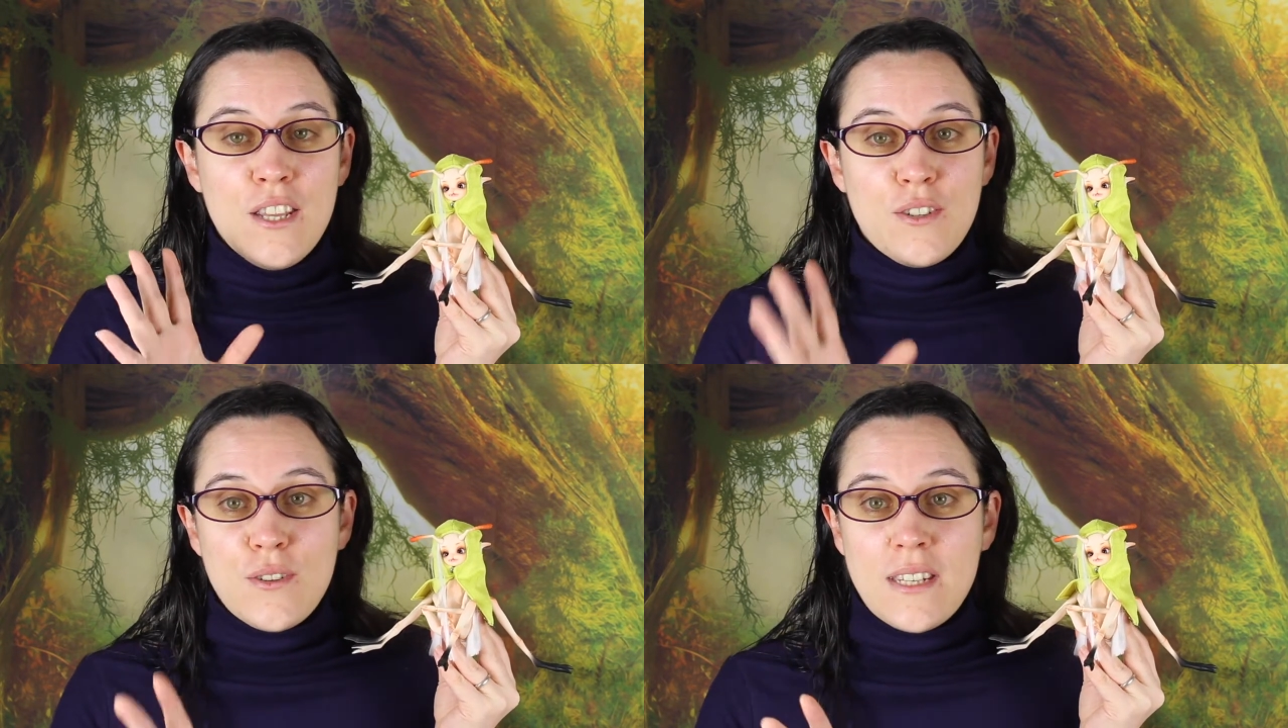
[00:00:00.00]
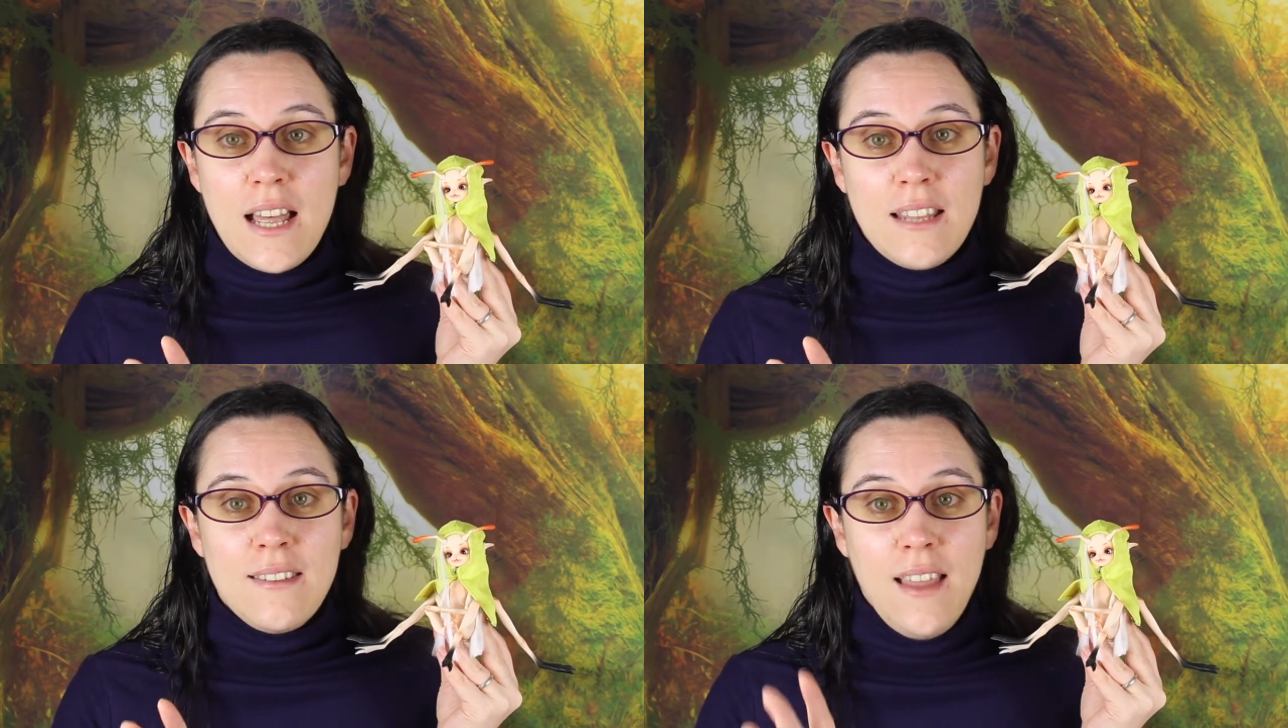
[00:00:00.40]
so
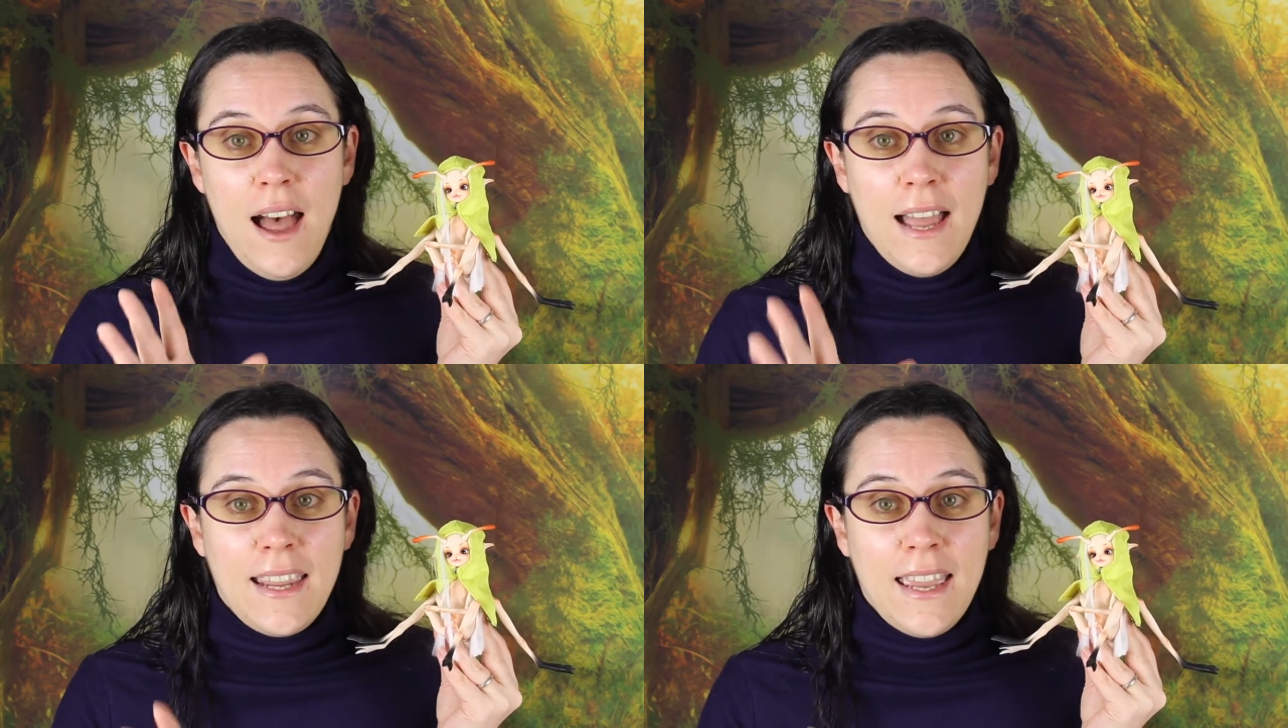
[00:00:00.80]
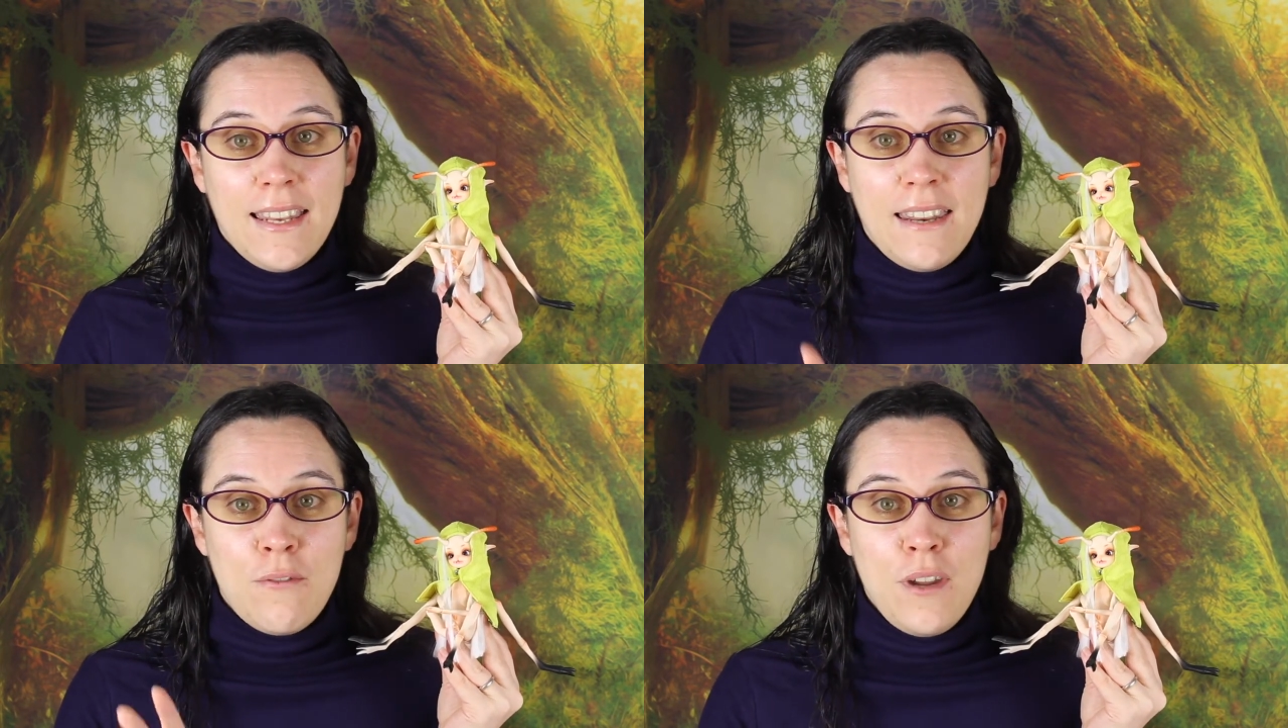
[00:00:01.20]
that I
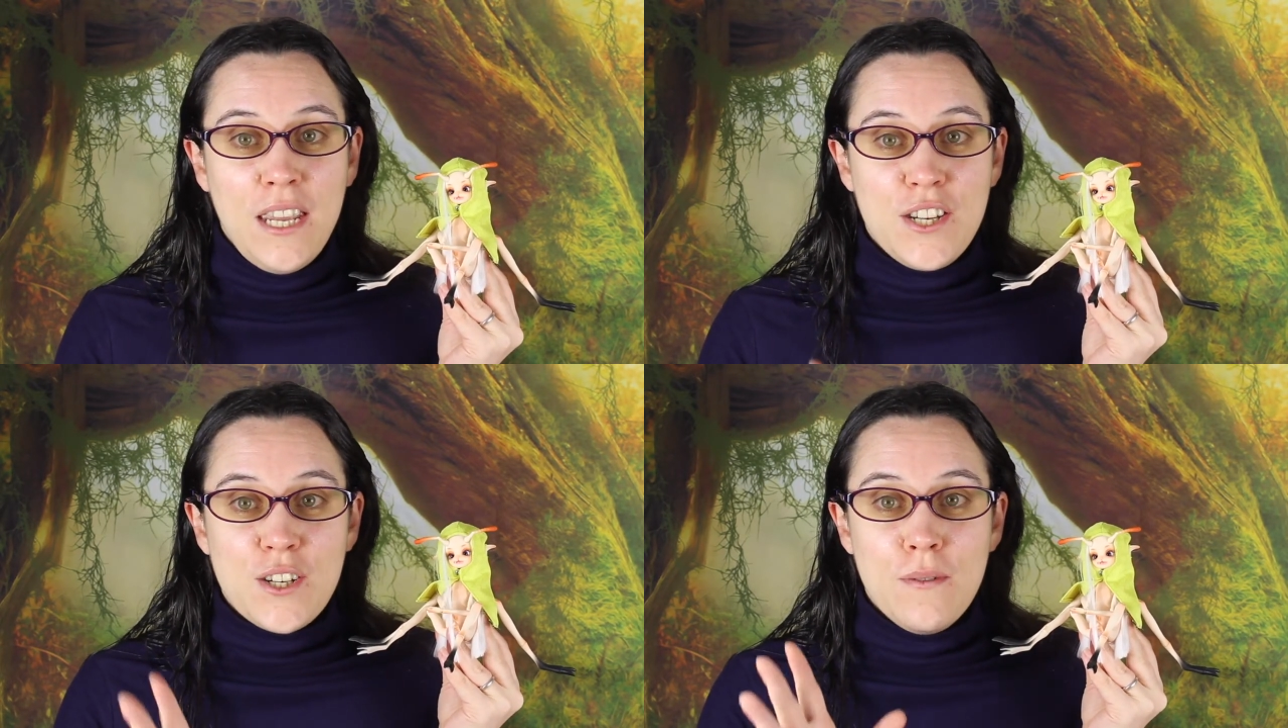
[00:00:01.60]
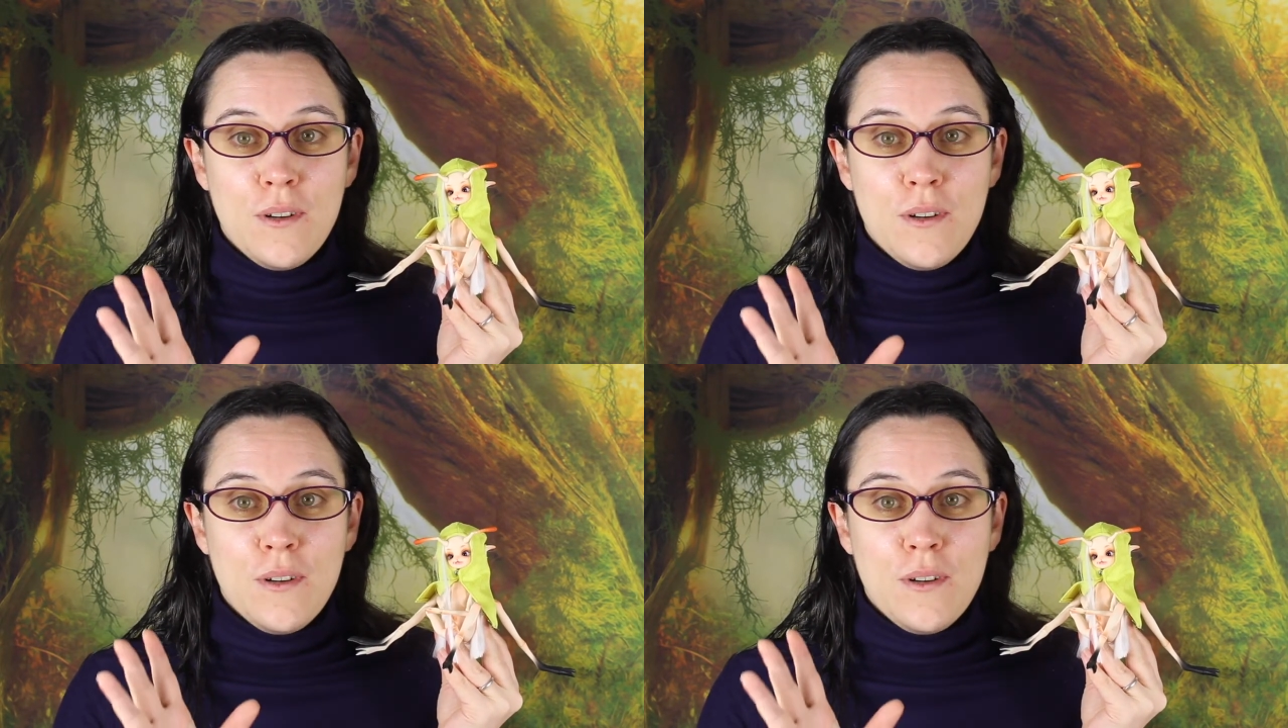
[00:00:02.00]
can reach